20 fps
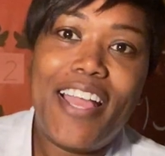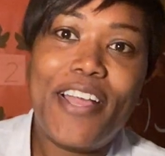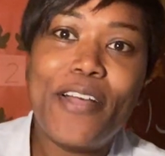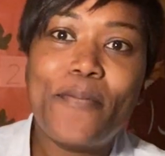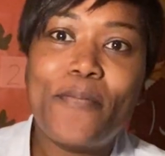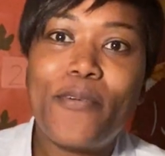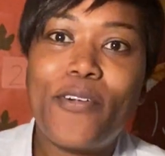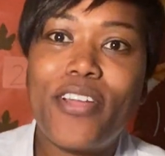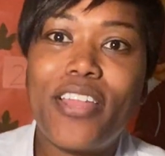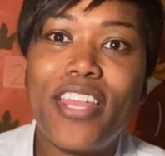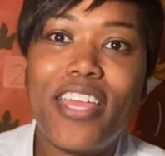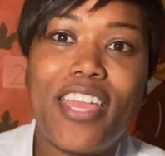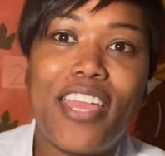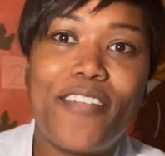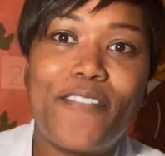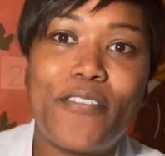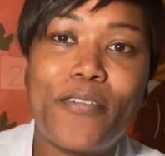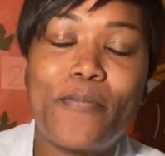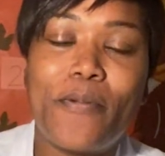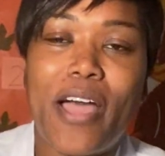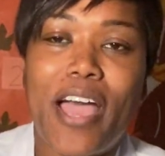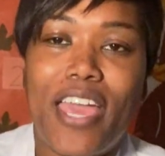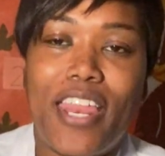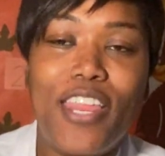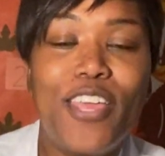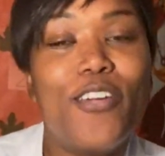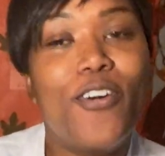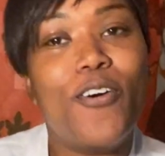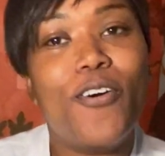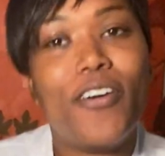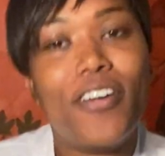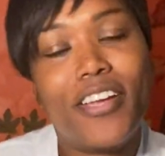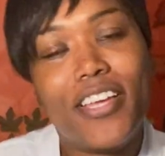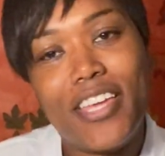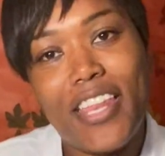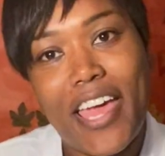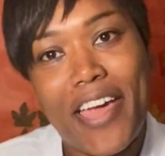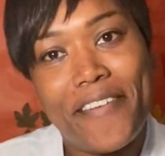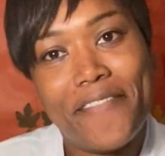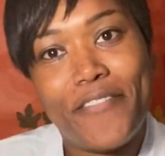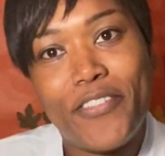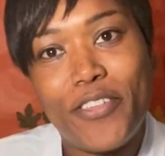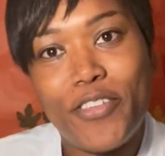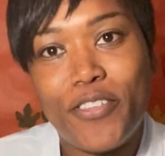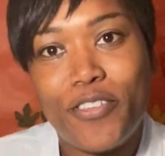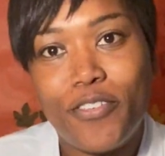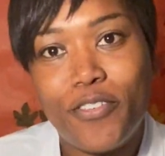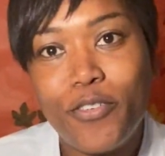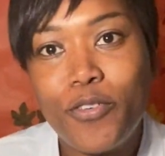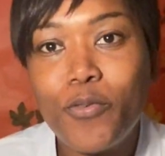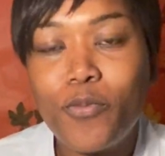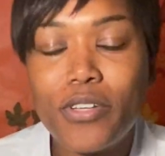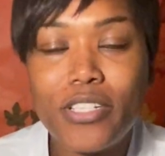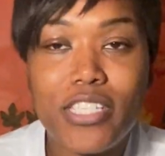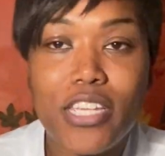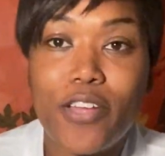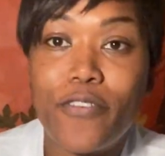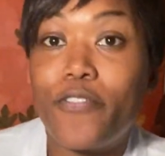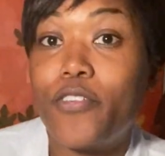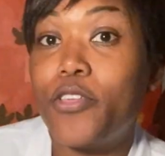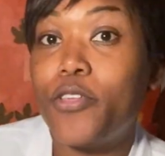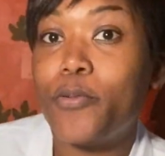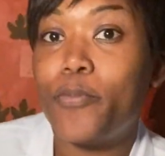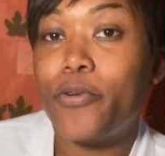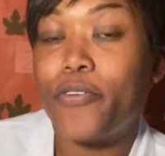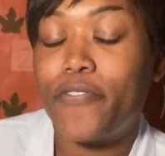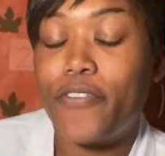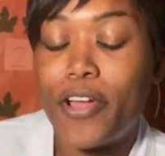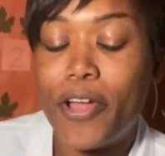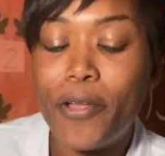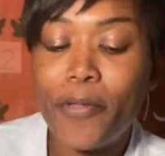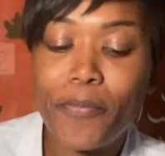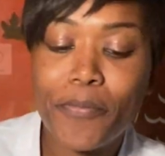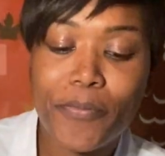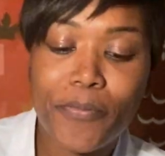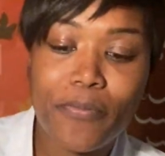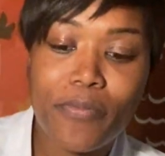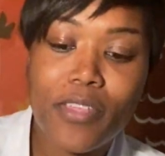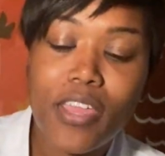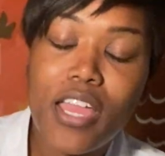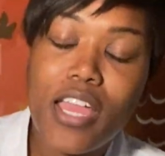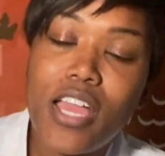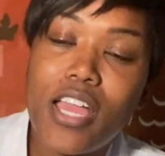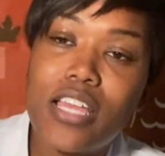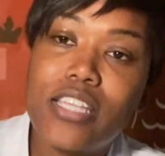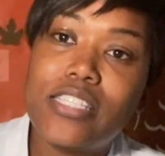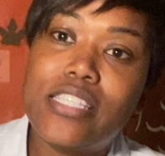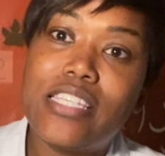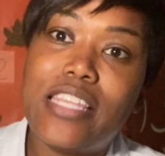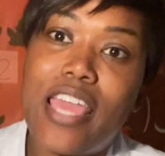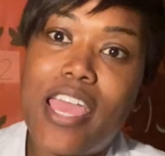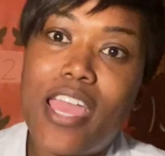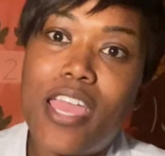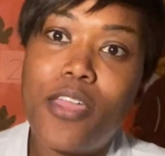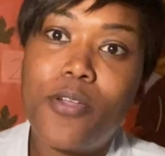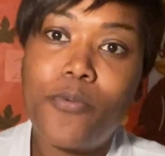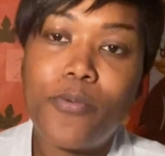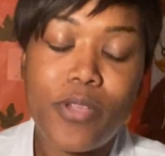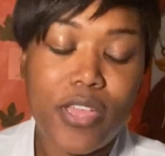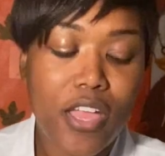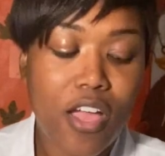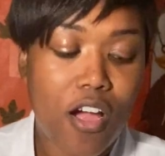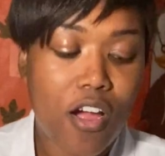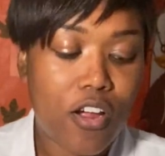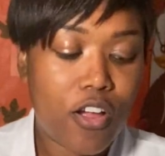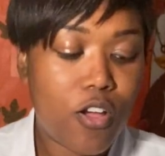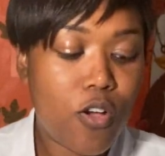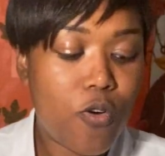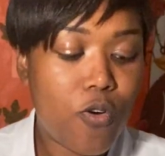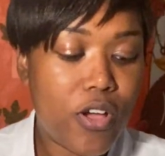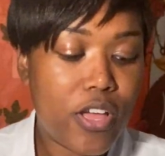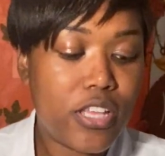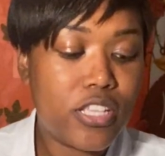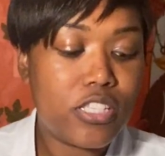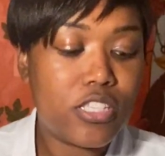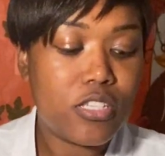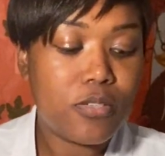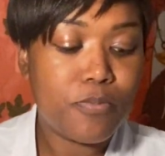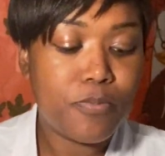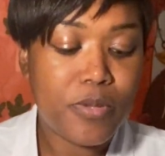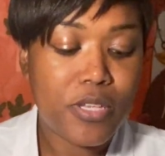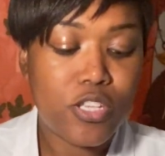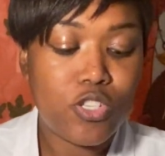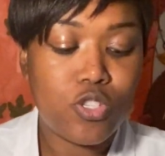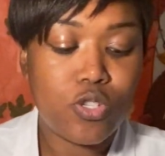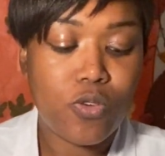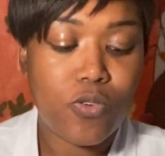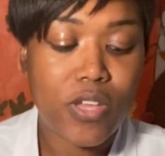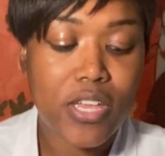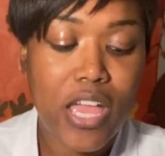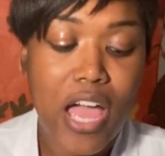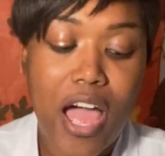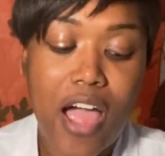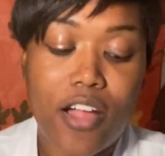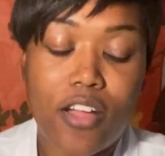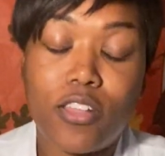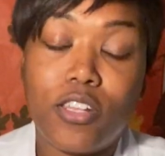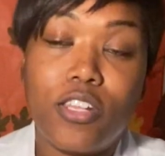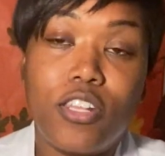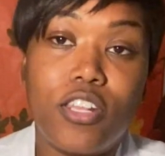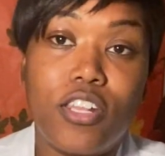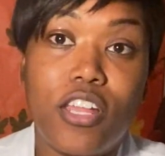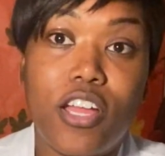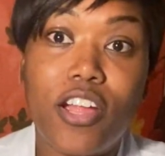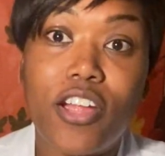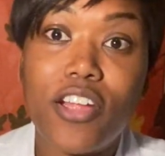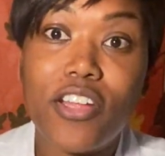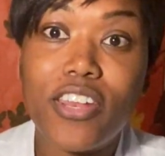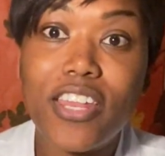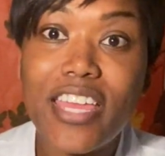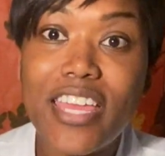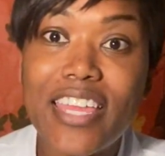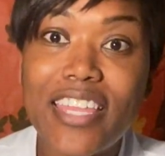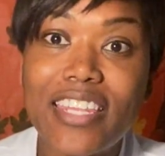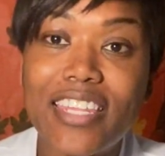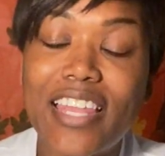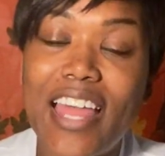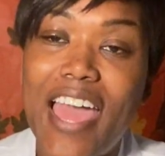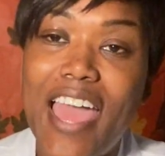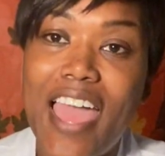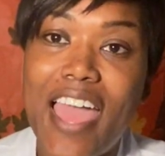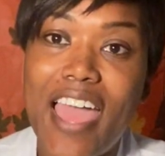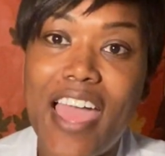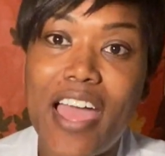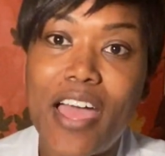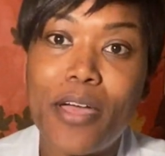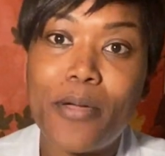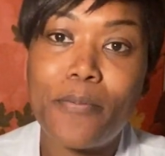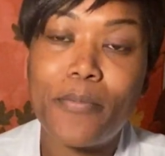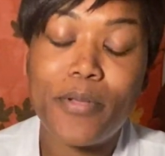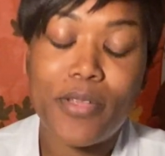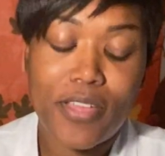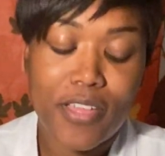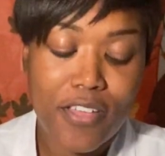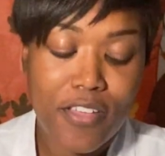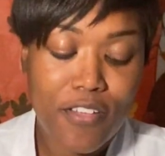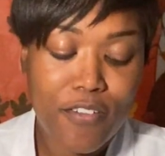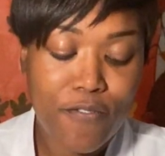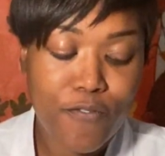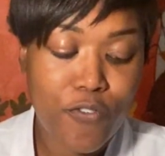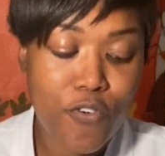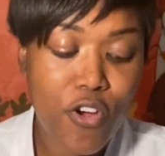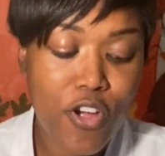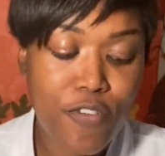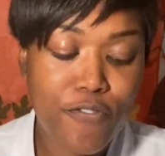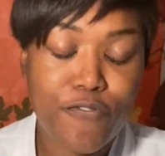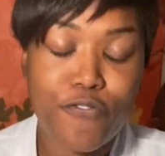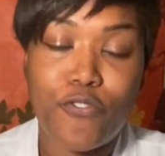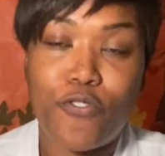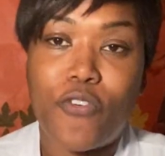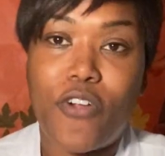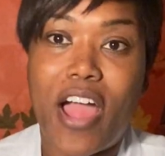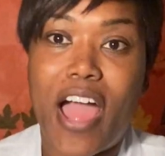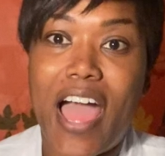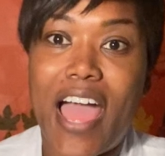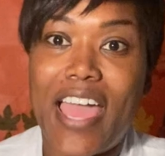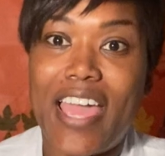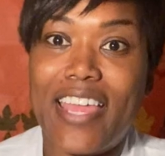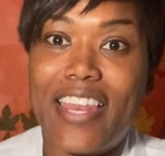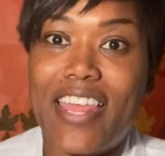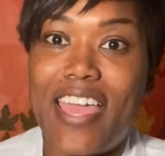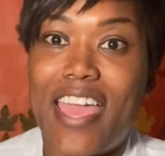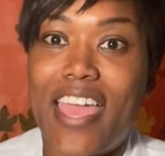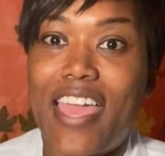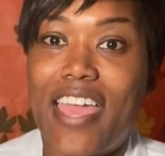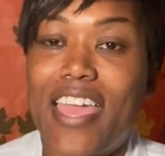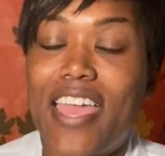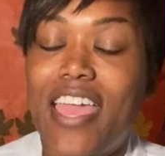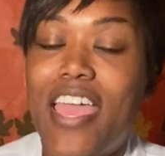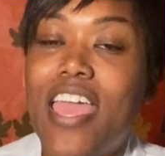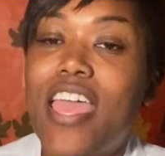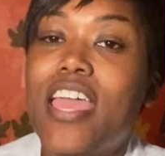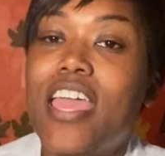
Good morning, everybody, or good afternoon, whichever you prefer. Today, we are going to be doing our learning lab for Friday.